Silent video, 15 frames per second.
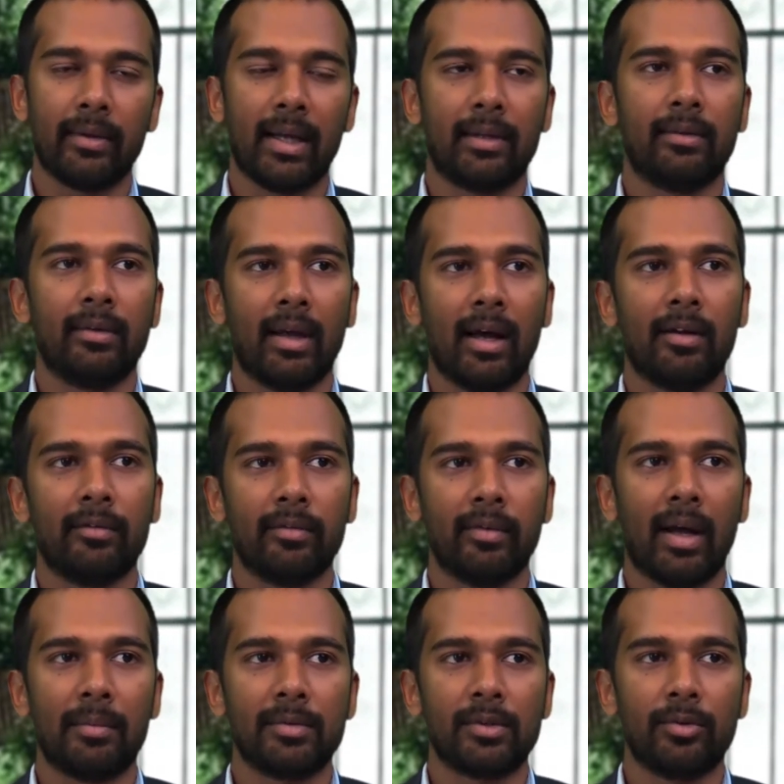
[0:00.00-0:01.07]
that have
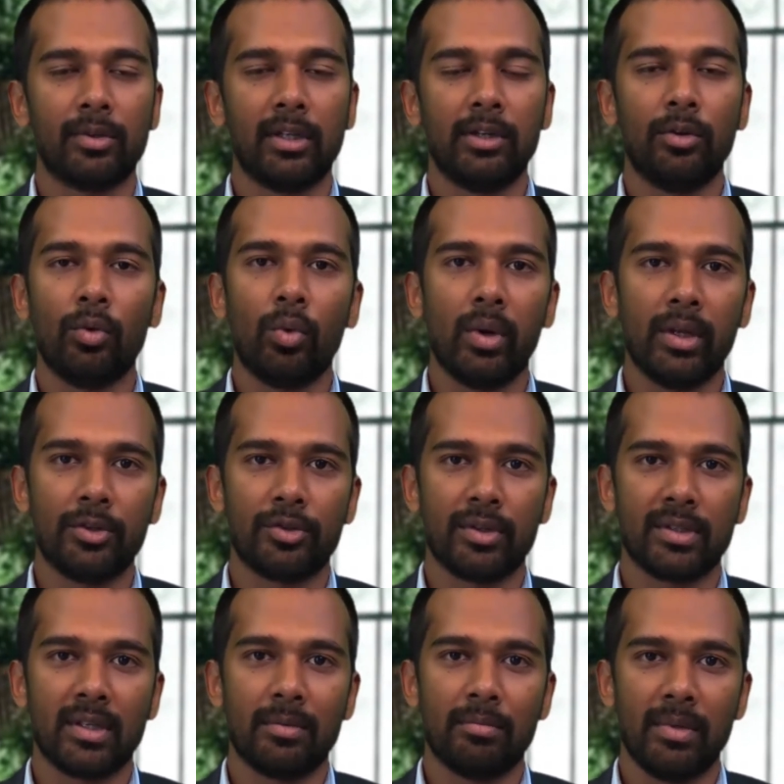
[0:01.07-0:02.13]
absolutely no
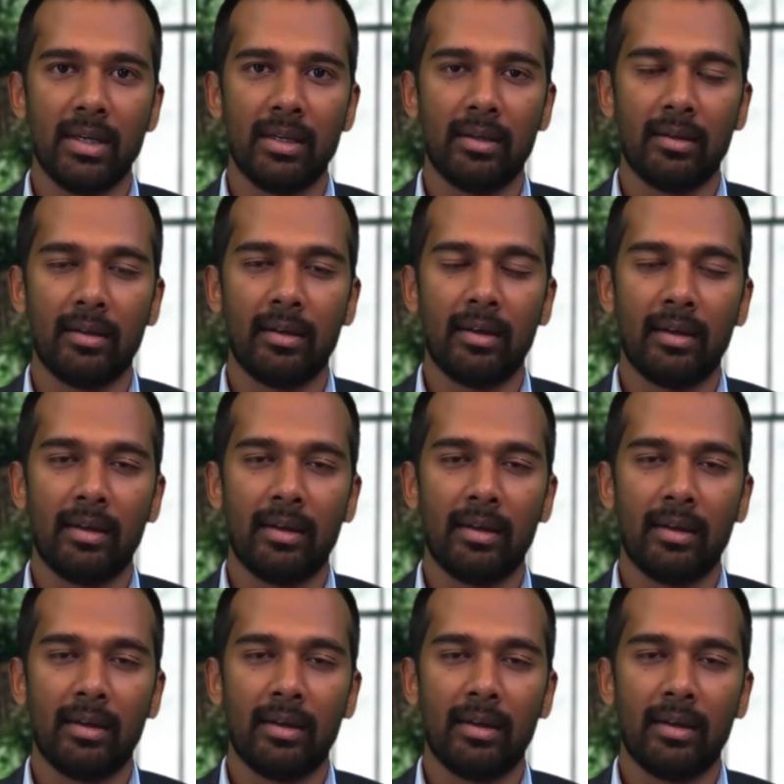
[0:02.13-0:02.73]
interest in being